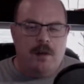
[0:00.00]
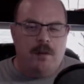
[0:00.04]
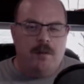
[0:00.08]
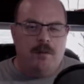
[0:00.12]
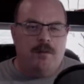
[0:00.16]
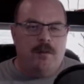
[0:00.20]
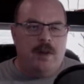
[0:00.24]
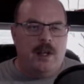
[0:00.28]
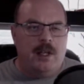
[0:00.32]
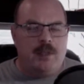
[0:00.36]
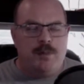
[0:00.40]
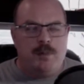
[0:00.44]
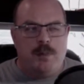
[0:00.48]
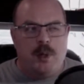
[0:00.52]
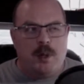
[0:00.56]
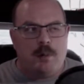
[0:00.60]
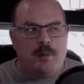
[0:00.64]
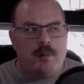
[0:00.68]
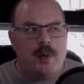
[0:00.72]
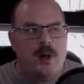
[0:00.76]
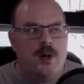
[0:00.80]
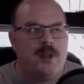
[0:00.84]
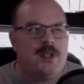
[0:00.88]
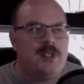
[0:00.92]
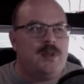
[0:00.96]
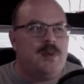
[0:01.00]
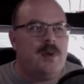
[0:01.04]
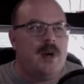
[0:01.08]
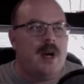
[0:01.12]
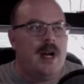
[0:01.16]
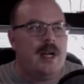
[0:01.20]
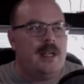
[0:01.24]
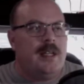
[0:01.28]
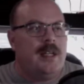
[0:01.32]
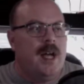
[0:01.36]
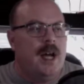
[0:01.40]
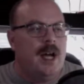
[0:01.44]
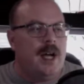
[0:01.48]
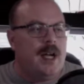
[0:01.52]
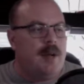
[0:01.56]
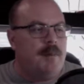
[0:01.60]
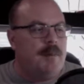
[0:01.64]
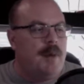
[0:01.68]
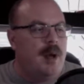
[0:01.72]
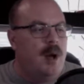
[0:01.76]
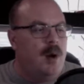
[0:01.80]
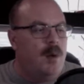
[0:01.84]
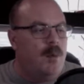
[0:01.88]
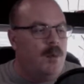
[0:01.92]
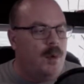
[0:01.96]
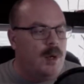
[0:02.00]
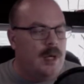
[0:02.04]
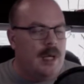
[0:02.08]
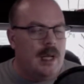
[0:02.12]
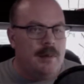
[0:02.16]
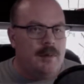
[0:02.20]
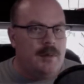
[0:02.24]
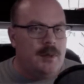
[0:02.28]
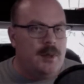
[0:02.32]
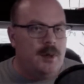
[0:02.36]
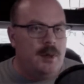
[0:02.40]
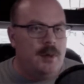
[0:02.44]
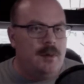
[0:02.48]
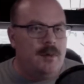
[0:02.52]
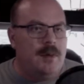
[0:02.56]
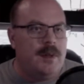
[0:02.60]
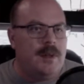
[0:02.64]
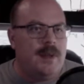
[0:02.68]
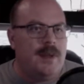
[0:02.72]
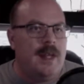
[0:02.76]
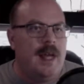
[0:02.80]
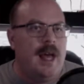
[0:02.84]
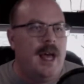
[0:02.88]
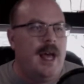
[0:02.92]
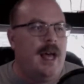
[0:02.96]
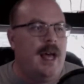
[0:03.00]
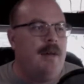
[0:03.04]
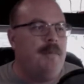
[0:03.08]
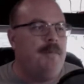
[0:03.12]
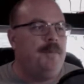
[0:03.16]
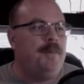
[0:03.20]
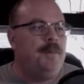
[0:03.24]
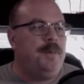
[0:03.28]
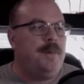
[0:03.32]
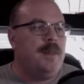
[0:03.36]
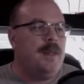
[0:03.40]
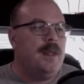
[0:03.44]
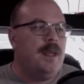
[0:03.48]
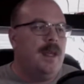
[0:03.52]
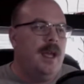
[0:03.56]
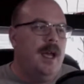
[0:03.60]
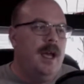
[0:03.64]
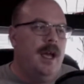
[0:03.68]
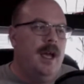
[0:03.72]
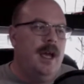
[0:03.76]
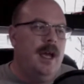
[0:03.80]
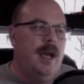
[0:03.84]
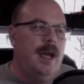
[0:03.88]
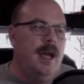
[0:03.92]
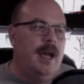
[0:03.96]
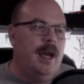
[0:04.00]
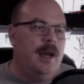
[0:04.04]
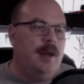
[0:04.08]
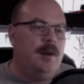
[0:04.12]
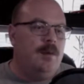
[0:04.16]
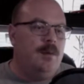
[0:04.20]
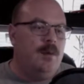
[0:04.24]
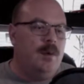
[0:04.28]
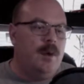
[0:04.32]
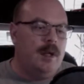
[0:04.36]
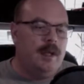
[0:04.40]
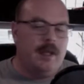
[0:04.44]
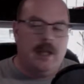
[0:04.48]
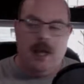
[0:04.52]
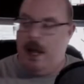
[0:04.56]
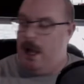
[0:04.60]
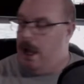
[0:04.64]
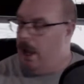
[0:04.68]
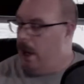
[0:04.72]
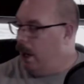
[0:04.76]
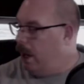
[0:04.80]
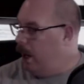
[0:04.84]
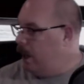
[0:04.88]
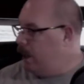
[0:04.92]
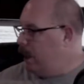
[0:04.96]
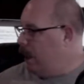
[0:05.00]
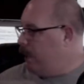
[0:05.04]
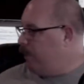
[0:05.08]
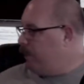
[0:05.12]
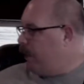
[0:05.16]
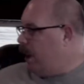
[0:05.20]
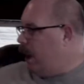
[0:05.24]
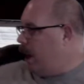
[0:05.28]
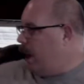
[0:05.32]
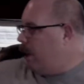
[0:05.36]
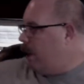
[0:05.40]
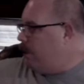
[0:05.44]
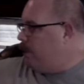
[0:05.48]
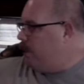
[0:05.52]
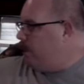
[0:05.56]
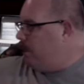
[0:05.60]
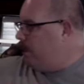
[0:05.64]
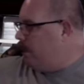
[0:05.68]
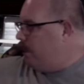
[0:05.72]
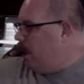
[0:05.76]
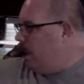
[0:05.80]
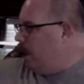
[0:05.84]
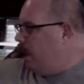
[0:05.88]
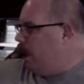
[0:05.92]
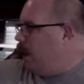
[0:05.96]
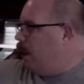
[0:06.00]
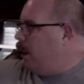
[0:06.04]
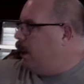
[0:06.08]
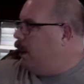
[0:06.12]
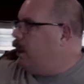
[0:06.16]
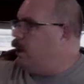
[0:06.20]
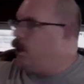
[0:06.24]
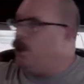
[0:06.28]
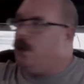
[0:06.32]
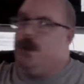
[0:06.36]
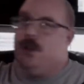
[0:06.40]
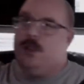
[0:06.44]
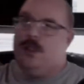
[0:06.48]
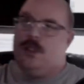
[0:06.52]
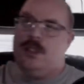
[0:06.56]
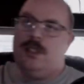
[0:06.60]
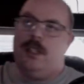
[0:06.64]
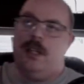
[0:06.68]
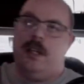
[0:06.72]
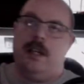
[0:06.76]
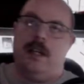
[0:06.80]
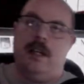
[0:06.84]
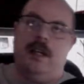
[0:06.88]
Facebook post where I talk about what I'm doing with that and whatnot. And I've got acoustic